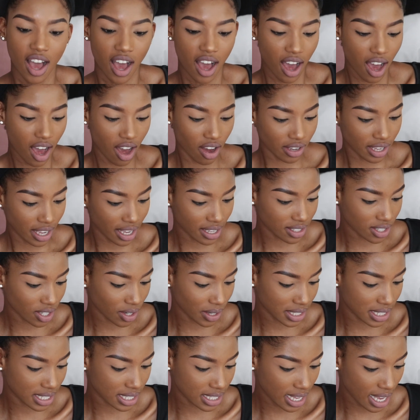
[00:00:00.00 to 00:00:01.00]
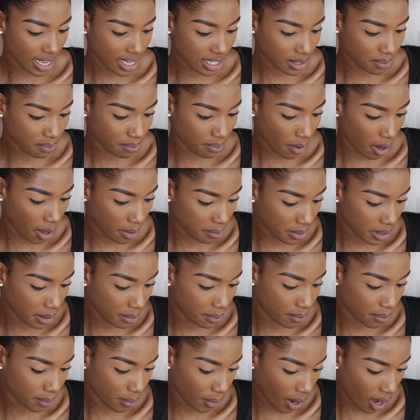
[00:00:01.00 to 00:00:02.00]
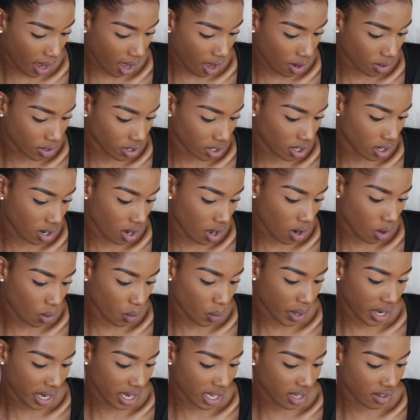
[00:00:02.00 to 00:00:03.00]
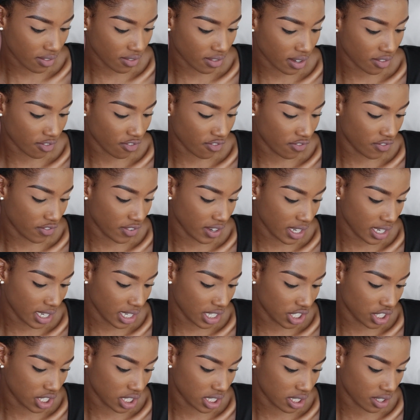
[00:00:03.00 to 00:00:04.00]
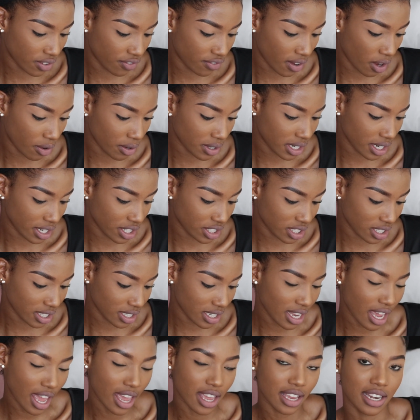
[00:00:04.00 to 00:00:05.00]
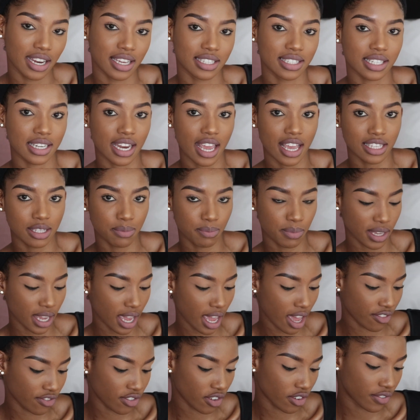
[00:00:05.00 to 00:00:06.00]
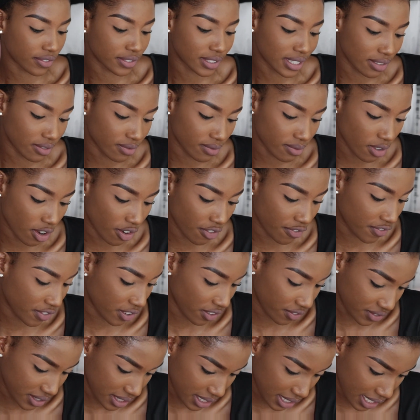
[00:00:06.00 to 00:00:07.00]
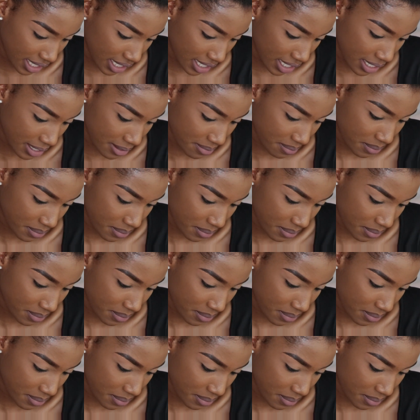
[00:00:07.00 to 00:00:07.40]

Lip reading: Okay, so it says Bobbi Brown Long Way Even Finish Foundation. It has an SPF of 15,